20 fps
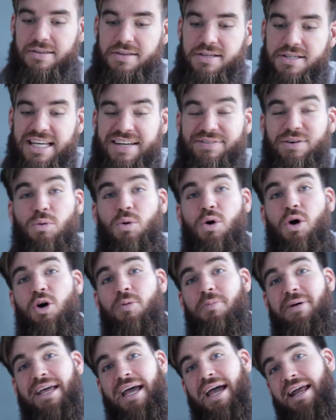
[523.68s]
The Civil
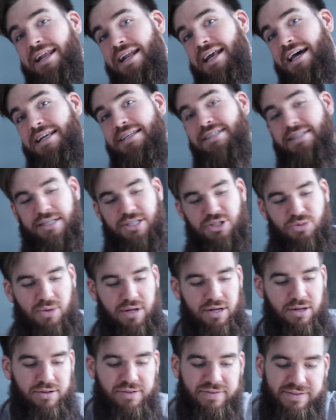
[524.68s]
War began in
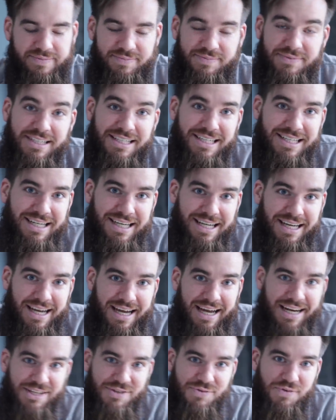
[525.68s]
1812.
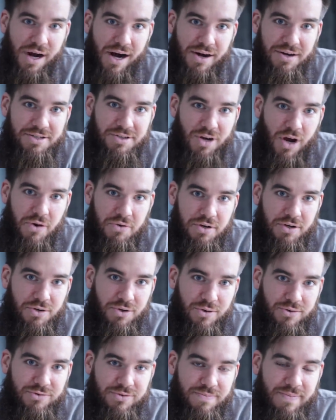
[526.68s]
And as far as I
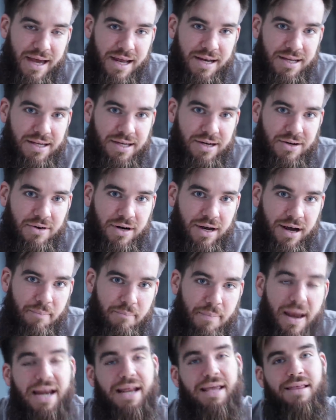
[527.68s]
recall from that era,
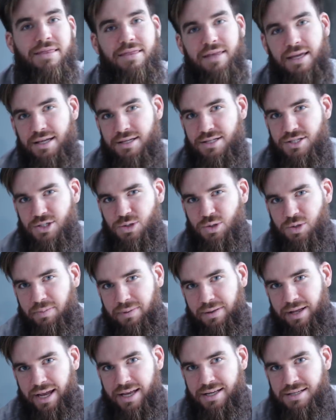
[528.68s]
many things took
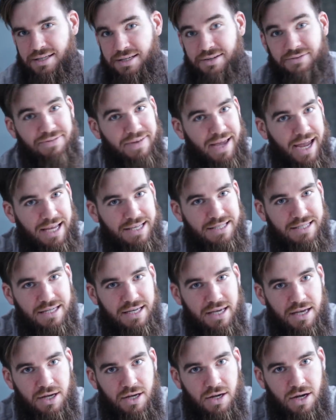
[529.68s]
place. In fact,
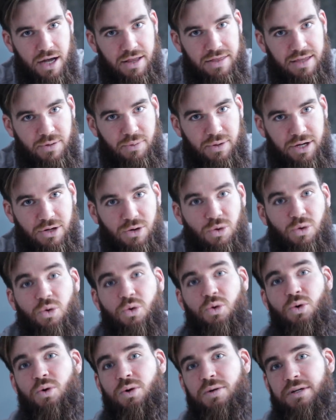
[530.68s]
I think we can
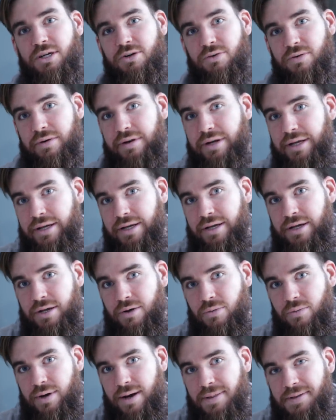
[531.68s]
all agree,
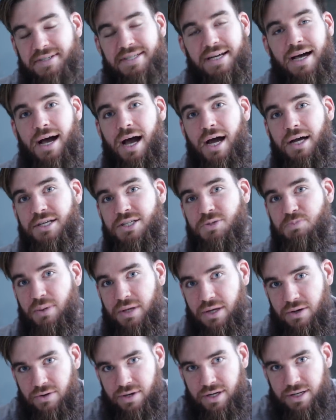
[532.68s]
one of the darkest
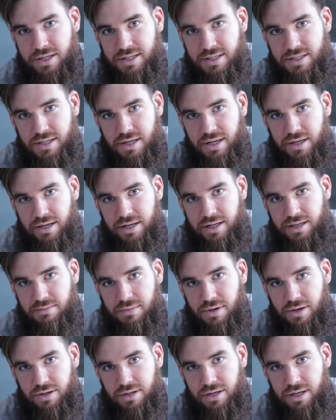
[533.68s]
periods in the
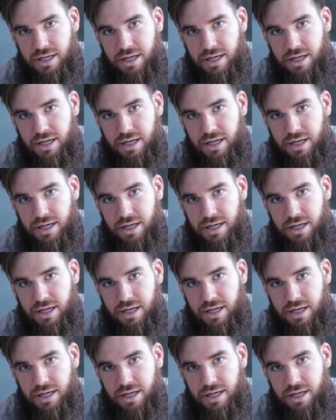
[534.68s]
modern